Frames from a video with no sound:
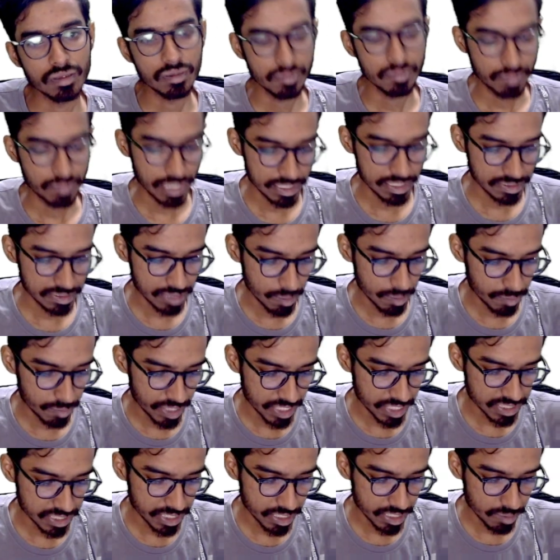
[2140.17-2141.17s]
plus
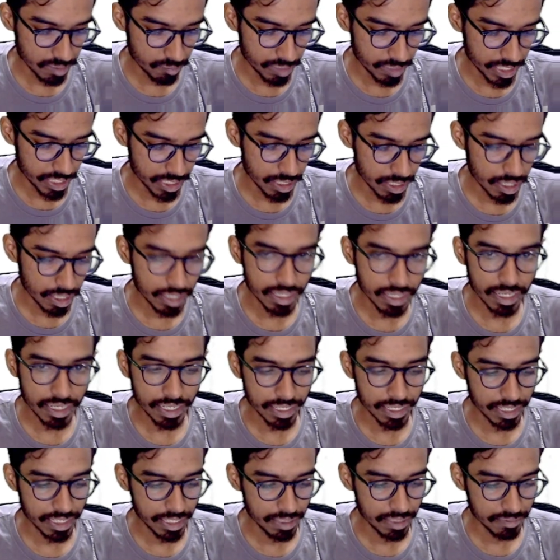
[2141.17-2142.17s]
summation B dot
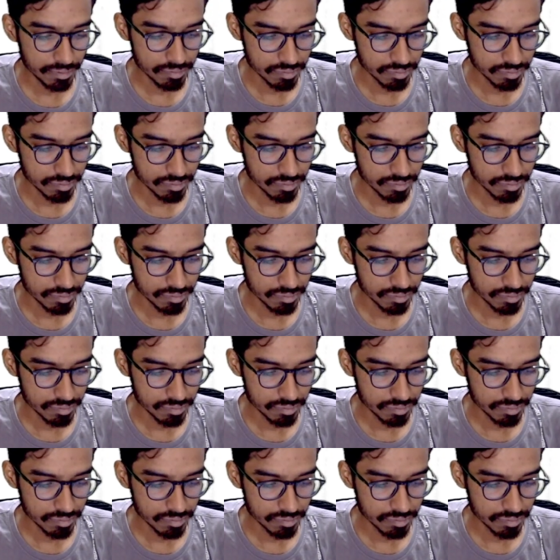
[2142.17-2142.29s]
I